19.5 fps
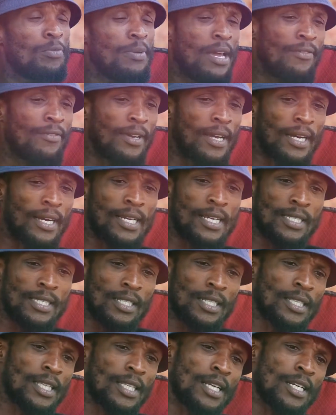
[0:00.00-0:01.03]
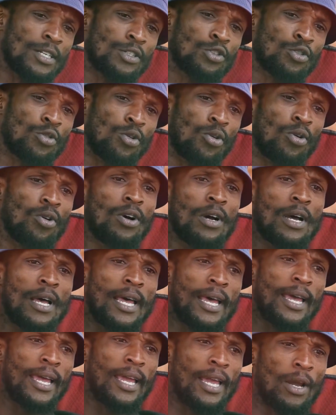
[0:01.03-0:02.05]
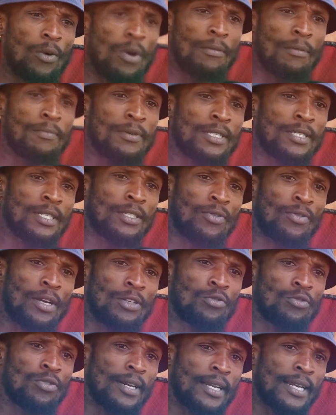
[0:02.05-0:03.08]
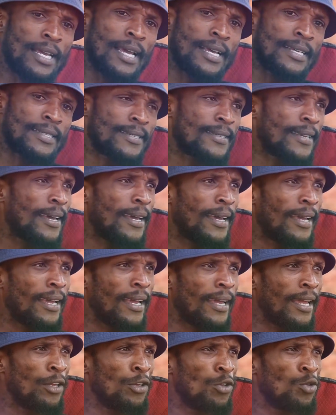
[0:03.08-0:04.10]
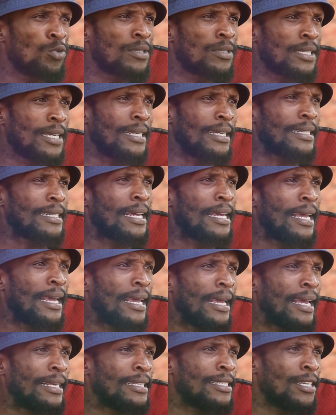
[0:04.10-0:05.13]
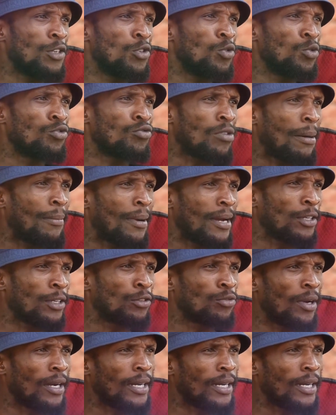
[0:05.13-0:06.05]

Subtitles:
having a Crazy Entertainers tour. We are busy trying to rehearse a new skit. It's a new drama actually.